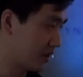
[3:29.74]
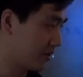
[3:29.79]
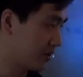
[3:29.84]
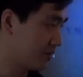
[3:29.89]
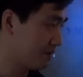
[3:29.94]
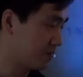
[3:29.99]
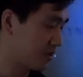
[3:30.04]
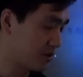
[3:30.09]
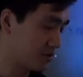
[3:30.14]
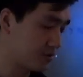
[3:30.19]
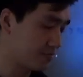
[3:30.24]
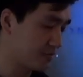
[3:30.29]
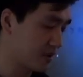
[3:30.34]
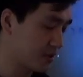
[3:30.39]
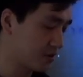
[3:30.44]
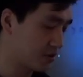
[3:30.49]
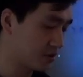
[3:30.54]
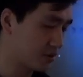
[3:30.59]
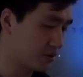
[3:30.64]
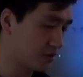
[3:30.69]

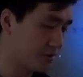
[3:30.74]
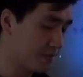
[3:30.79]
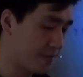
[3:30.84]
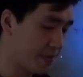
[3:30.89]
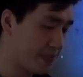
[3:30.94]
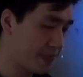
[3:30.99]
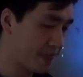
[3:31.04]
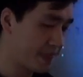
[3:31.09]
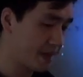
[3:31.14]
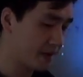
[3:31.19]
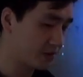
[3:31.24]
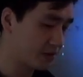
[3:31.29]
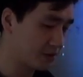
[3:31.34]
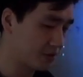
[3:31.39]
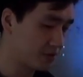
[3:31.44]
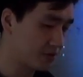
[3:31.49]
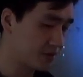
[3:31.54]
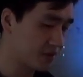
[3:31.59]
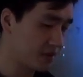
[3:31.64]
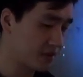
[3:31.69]
mature
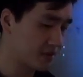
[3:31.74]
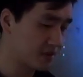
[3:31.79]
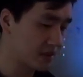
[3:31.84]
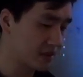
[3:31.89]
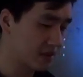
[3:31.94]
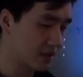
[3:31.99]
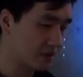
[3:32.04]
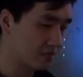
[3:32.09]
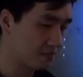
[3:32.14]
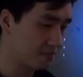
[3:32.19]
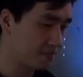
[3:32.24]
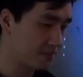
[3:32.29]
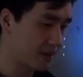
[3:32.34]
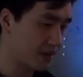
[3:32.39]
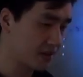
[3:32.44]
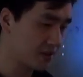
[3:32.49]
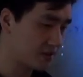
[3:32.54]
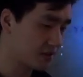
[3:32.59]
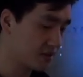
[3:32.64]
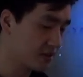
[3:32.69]
tools in the
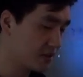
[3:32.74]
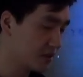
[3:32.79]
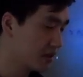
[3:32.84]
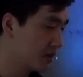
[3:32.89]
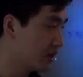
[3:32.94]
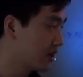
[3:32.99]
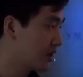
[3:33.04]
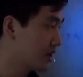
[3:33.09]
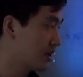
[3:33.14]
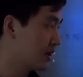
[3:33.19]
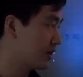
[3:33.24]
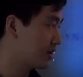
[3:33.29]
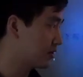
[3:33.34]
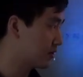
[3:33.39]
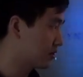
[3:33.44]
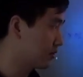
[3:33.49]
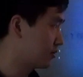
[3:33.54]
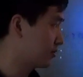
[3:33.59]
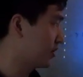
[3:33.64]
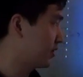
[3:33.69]
Python,
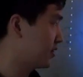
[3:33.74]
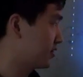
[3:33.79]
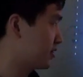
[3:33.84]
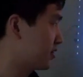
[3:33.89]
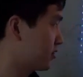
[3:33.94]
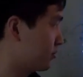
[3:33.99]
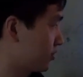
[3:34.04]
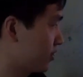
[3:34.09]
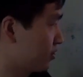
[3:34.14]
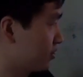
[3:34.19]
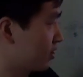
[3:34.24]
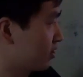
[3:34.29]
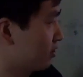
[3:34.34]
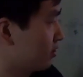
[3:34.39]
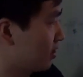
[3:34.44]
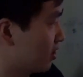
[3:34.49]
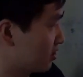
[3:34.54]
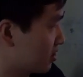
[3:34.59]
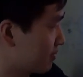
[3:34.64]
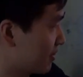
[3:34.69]
so it will go
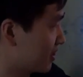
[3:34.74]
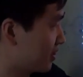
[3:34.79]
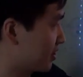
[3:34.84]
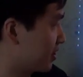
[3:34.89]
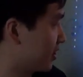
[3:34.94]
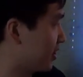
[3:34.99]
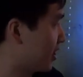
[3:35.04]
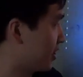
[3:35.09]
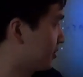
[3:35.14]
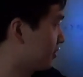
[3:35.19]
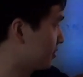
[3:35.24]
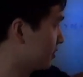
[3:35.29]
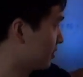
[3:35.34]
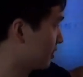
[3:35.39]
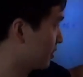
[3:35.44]
automatically and